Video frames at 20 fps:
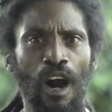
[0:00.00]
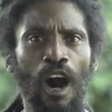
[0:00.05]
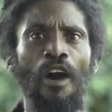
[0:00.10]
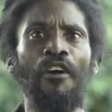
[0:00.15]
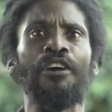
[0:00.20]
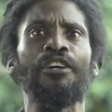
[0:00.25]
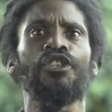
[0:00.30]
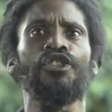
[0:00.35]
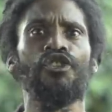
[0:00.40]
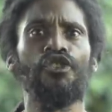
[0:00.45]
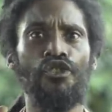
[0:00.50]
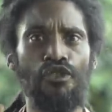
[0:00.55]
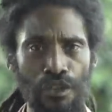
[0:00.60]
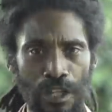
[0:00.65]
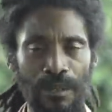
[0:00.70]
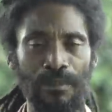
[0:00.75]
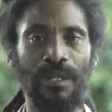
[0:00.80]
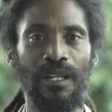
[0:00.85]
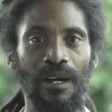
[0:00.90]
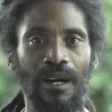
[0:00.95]

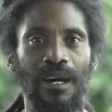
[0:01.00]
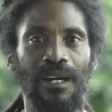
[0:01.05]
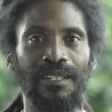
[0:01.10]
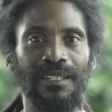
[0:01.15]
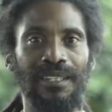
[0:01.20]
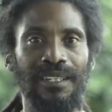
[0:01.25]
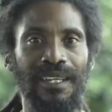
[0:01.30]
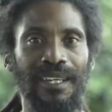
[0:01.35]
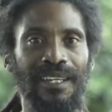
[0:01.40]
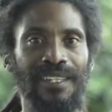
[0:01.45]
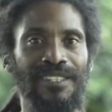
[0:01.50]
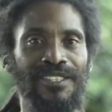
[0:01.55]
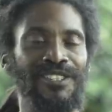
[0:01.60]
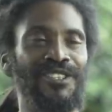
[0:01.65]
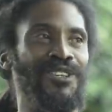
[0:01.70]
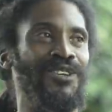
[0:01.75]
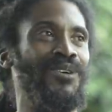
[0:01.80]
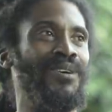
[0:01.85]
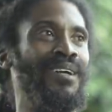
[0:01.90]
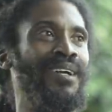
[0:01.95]
extremely hot days.
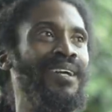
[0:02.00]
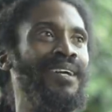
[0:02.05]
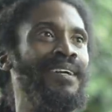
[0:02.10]
So